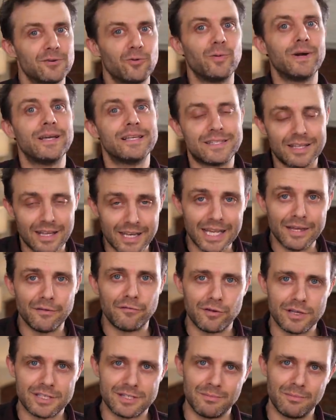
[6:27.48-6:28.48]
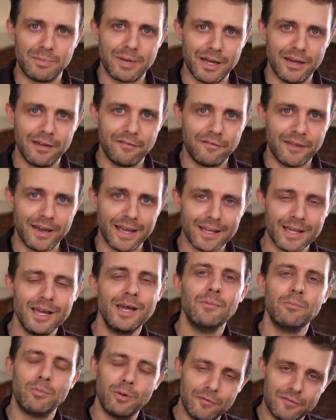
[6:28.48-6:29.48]
always, the lever isn't perfect,
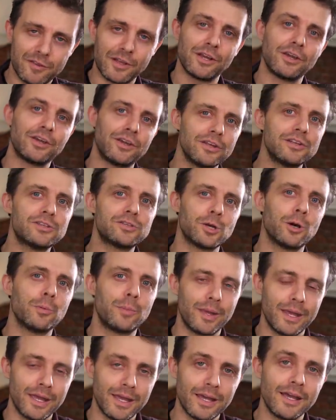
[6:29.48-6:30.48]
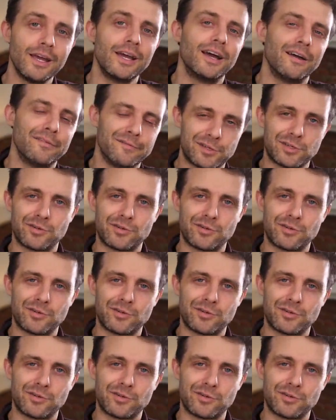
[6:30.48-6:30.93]
but we've done a good job here of